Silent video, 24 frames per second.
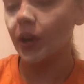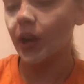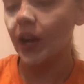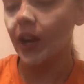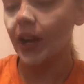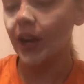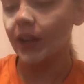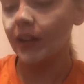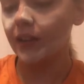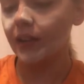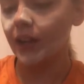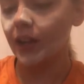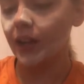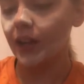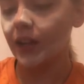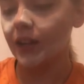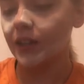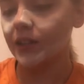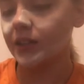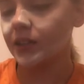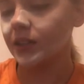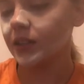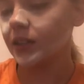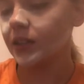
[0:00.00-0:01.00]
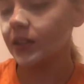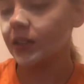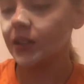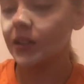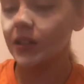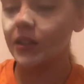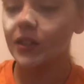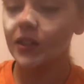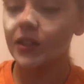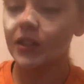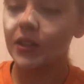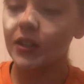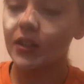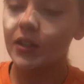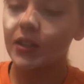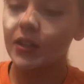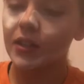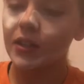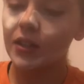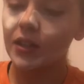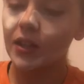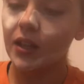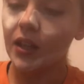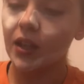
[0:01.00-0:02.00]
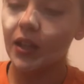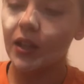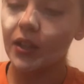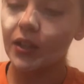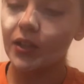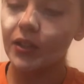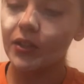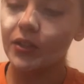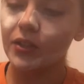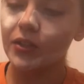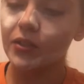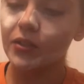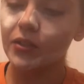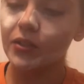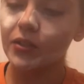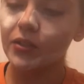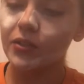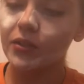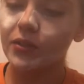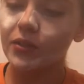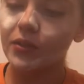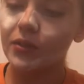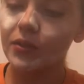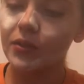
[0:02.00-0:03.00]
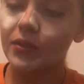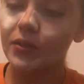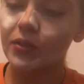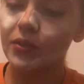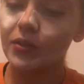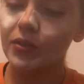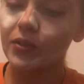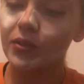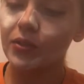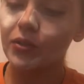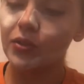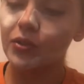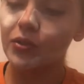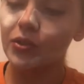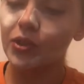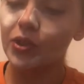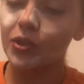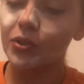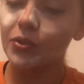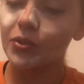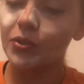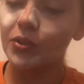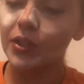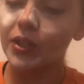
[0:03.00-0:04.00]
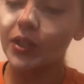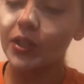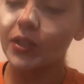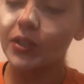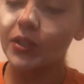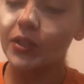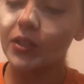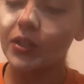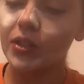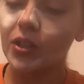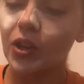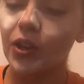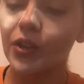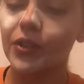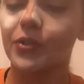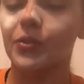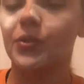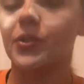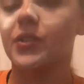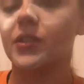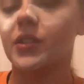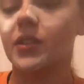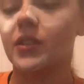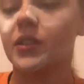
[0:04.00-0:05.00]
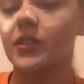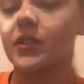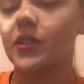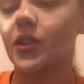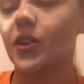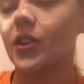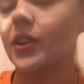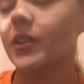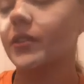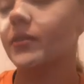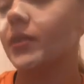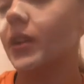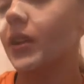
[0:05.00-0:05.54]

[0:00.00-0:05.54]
Highlight and dual ended contour stick. Sorry, I